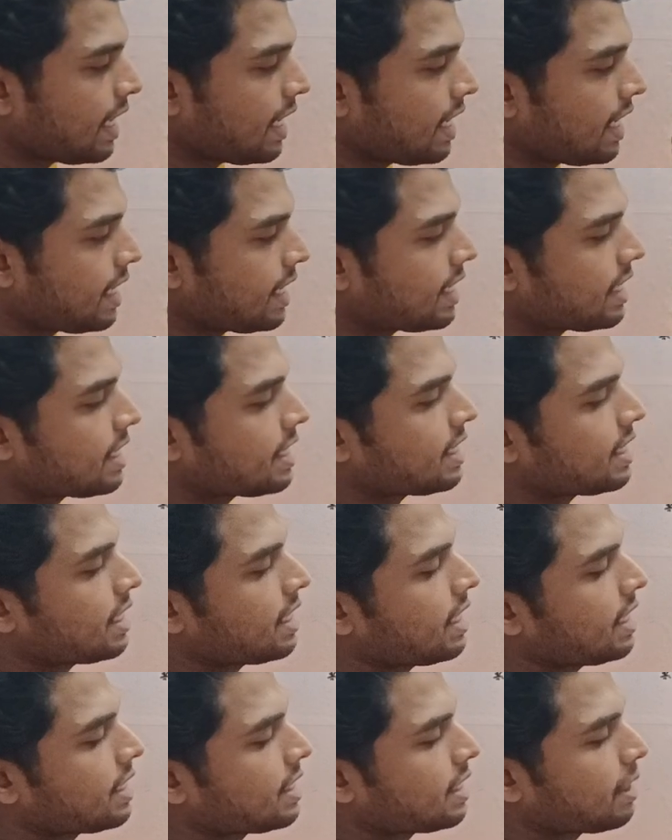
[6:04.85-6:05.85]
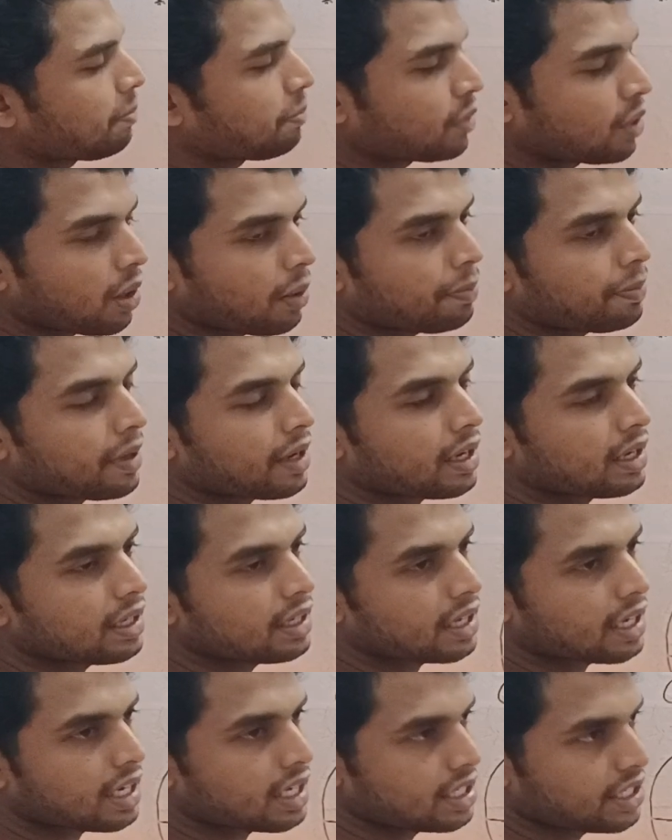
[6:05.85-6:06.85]
it is a subtropical
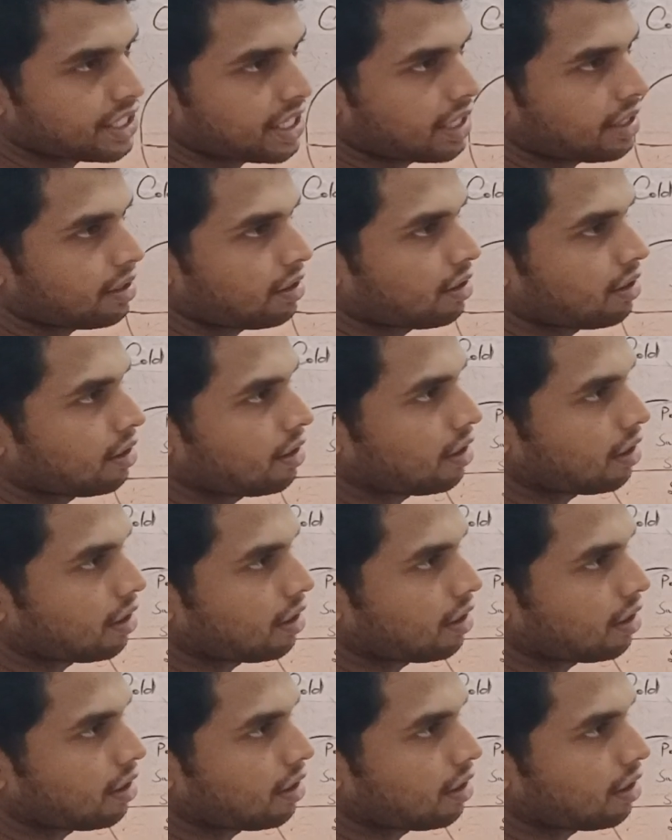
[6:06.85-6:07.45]
region